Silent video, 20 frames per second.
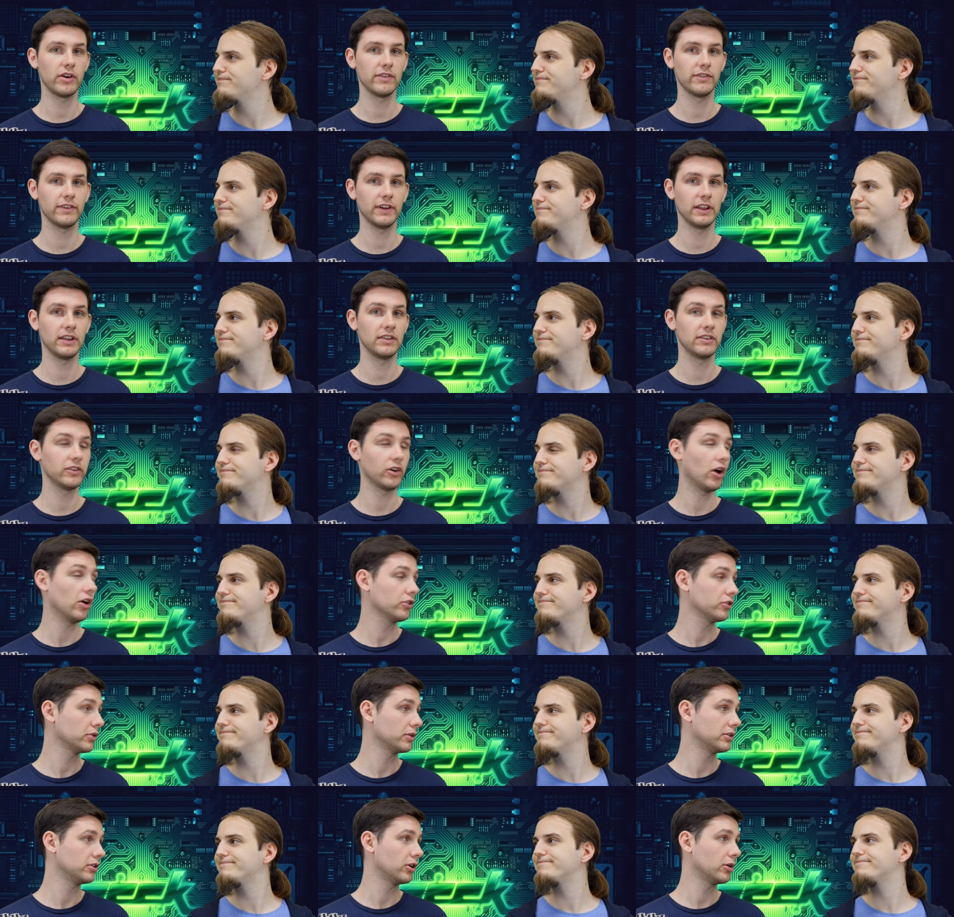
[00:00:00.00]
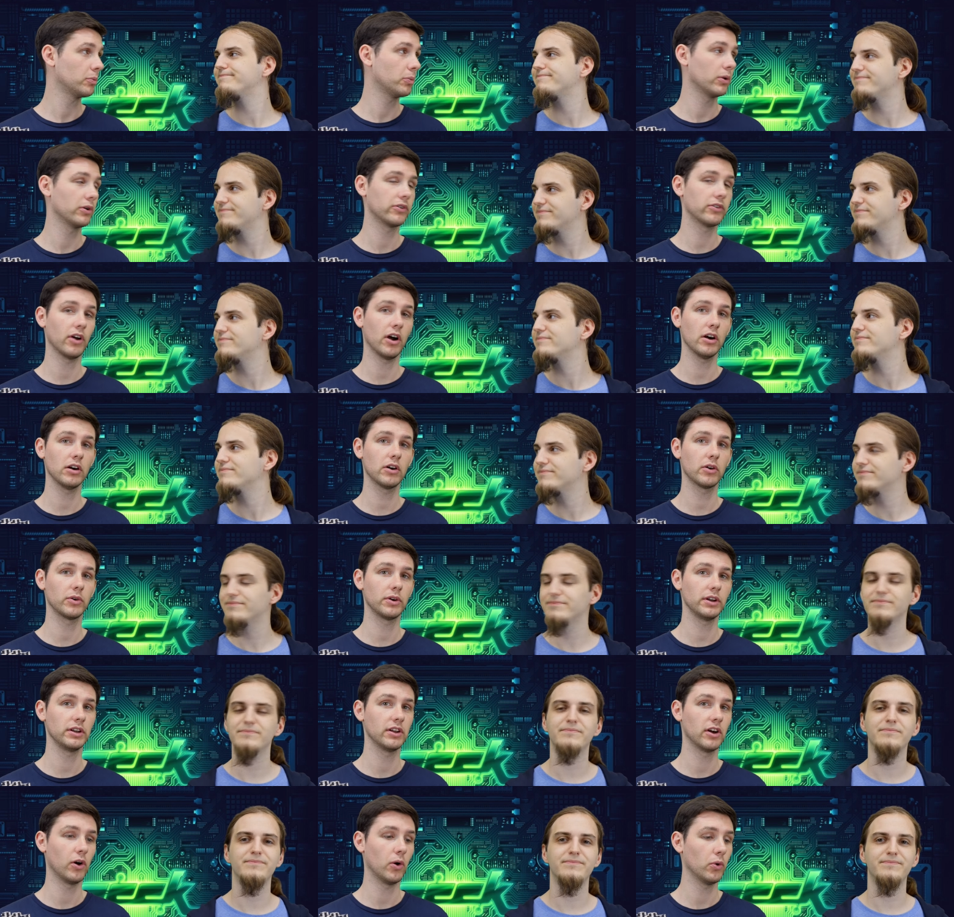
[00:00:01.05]
Speaker 1: event also in Europe was Hungary,
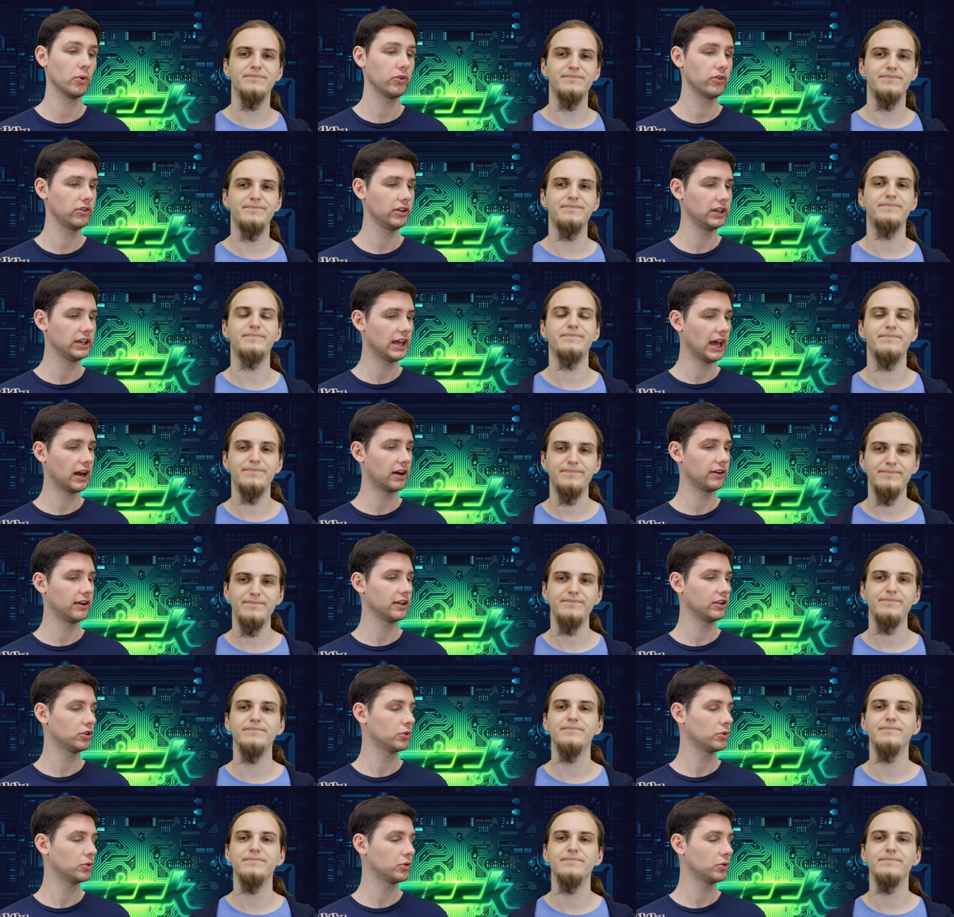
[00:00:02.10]
the OC Gathering